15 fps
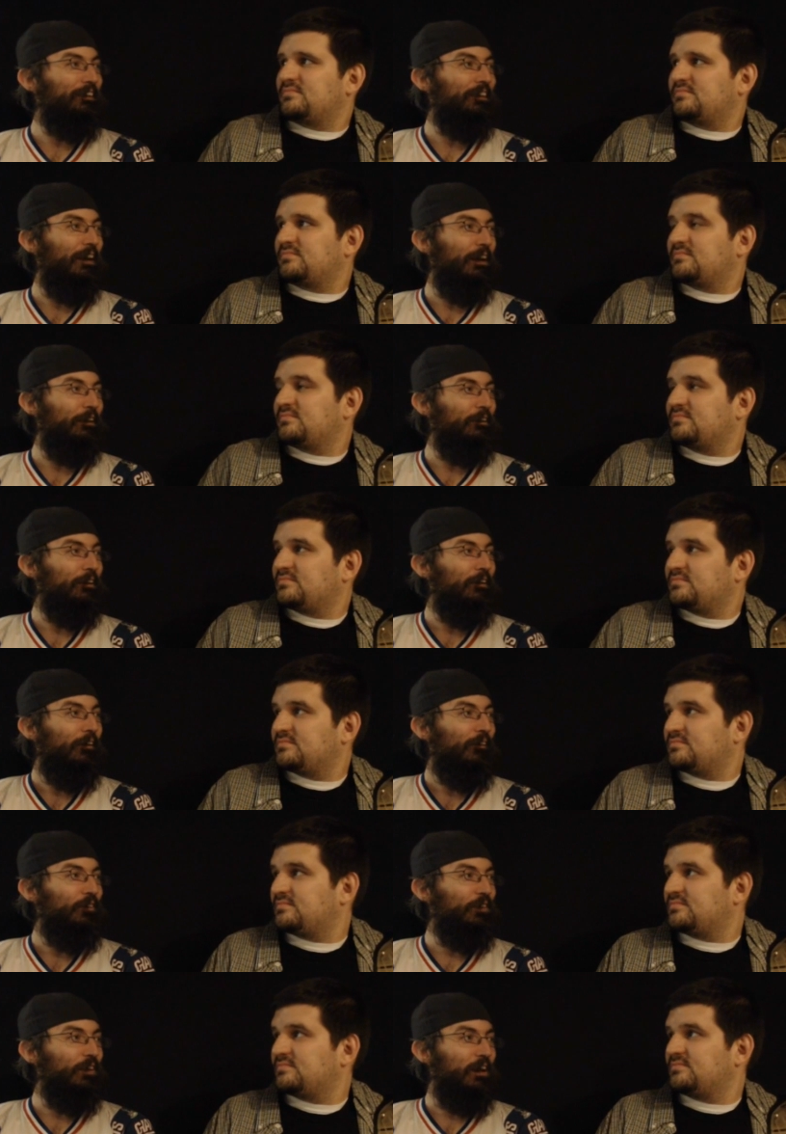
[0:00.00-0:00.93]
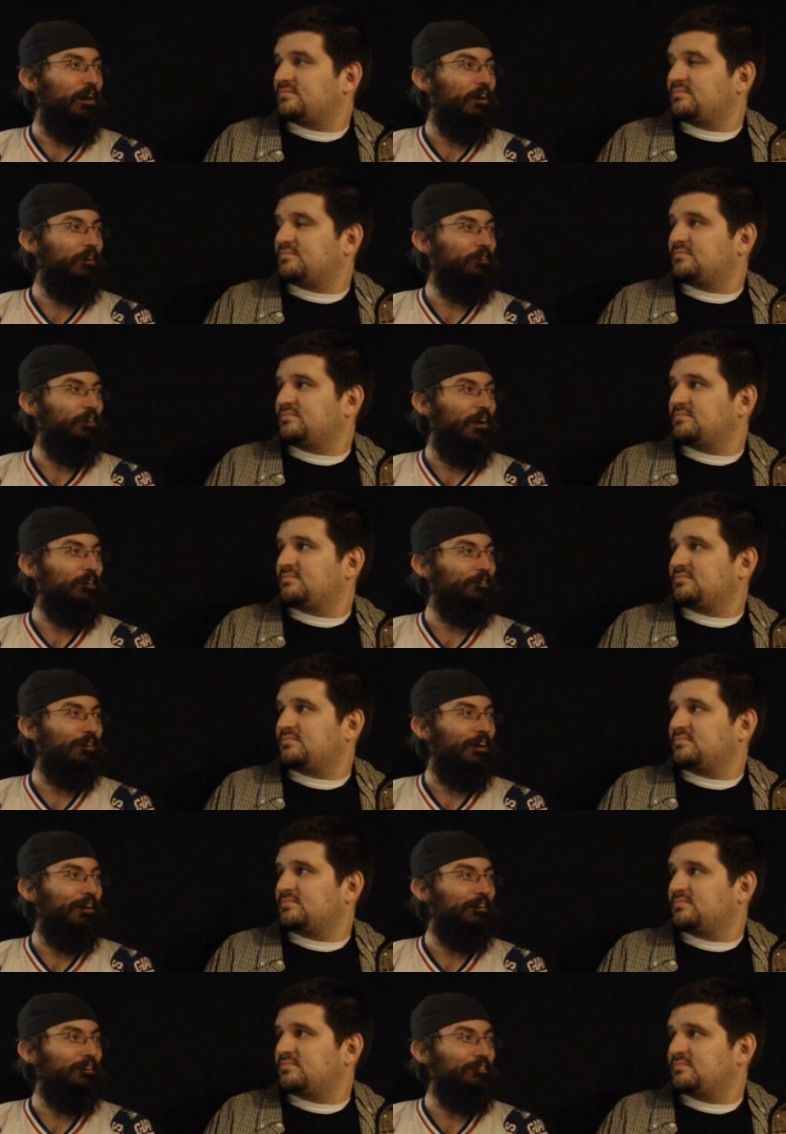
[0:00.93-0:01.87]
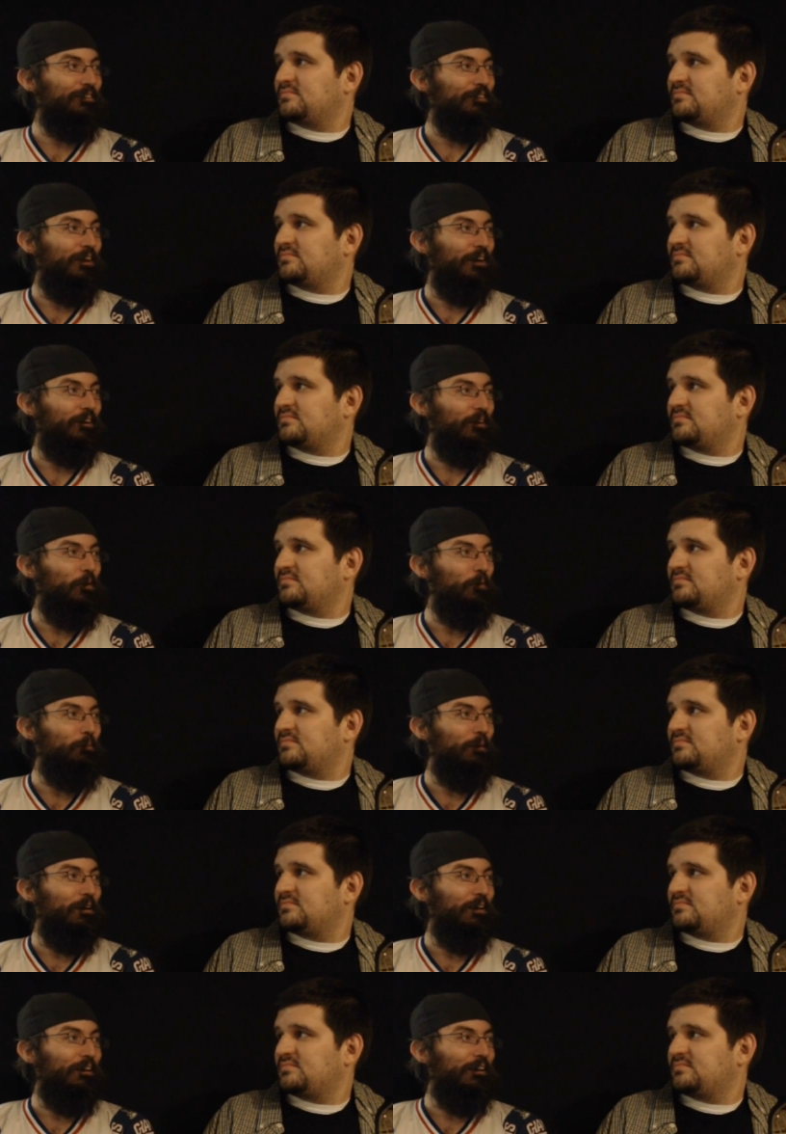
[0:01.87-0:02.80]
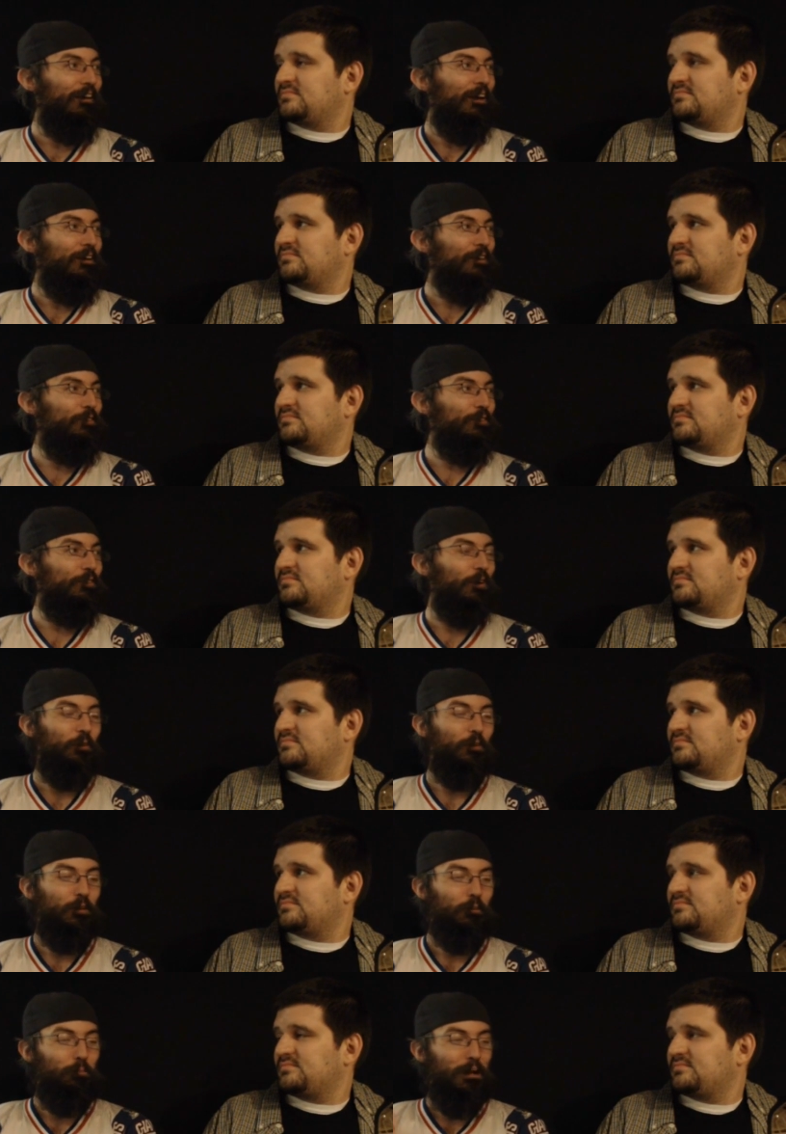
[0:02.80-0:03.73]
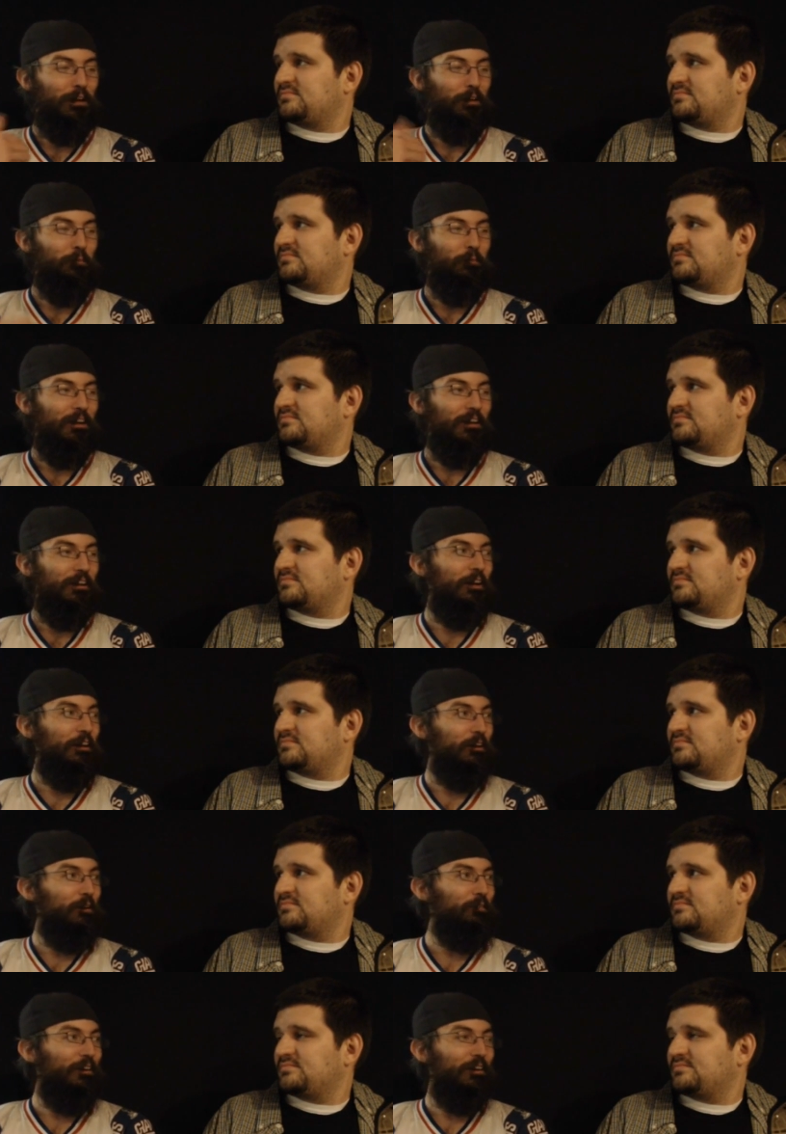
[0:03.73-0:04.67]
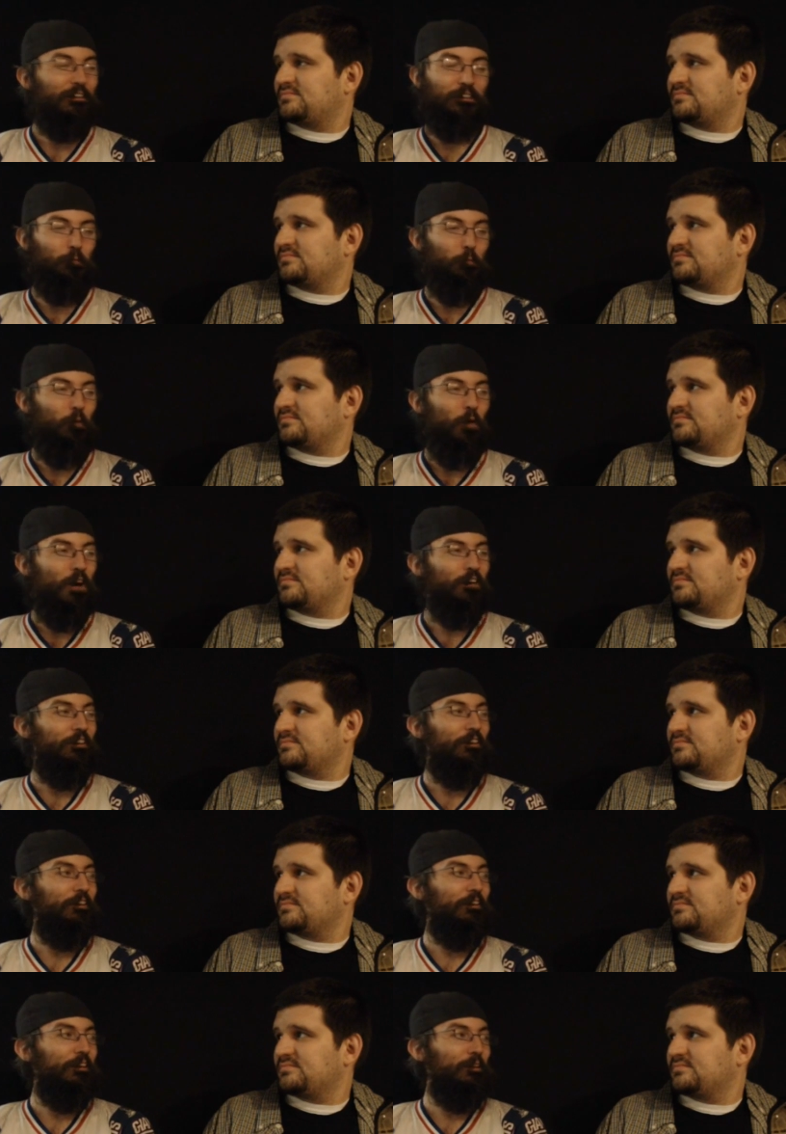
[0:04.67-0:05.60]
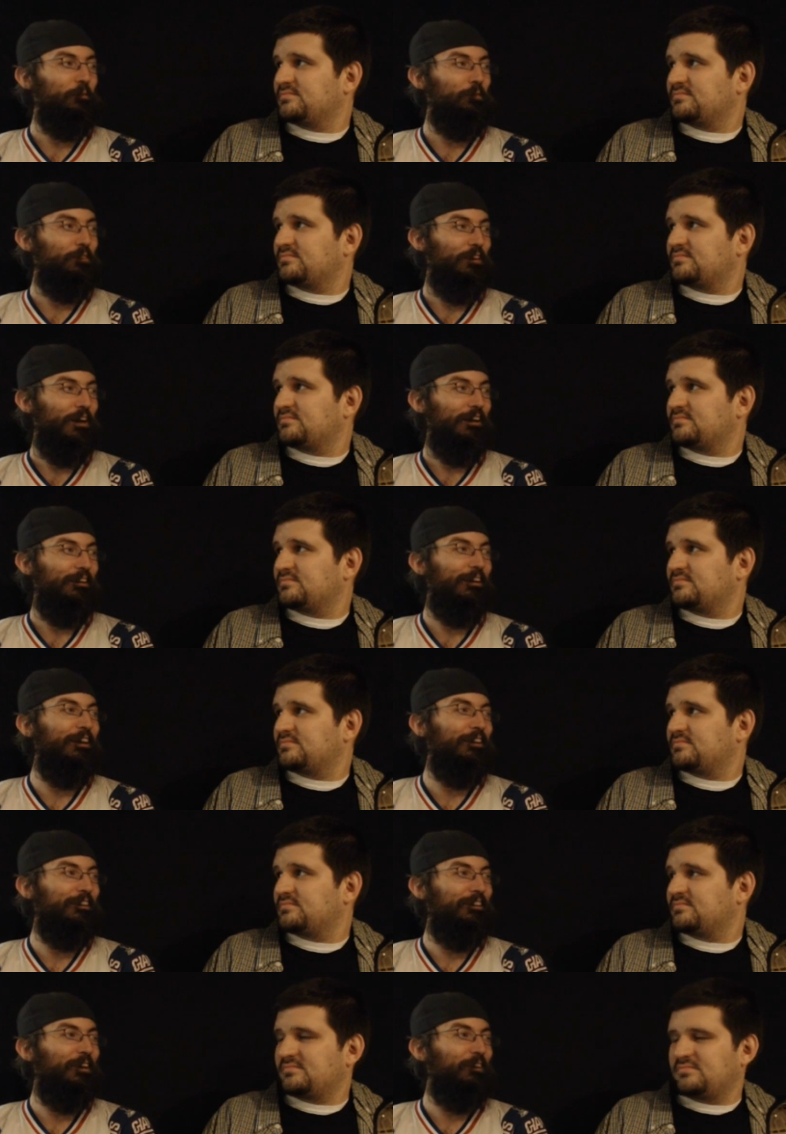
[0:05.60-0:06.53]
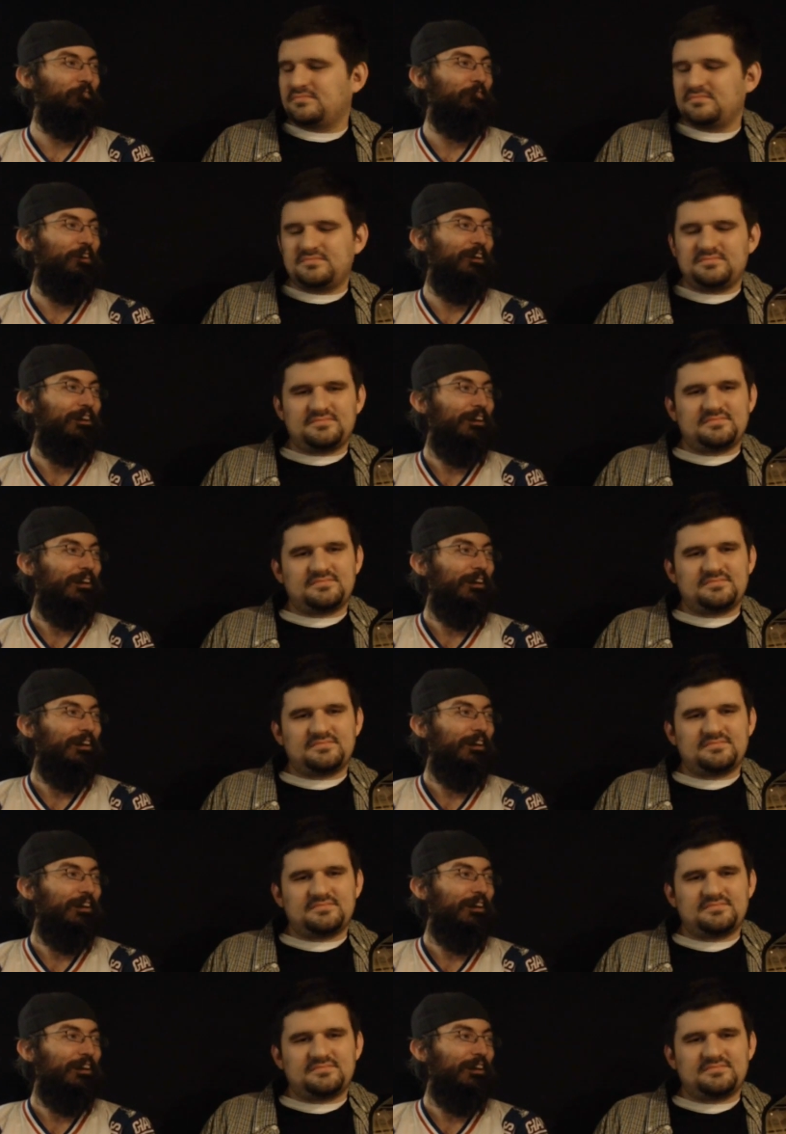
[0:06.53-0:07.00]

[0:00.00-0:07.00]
Speaker 1: that the contract signing is gonna go bad. So in the back of my head, I'm like, then why do you keep signing?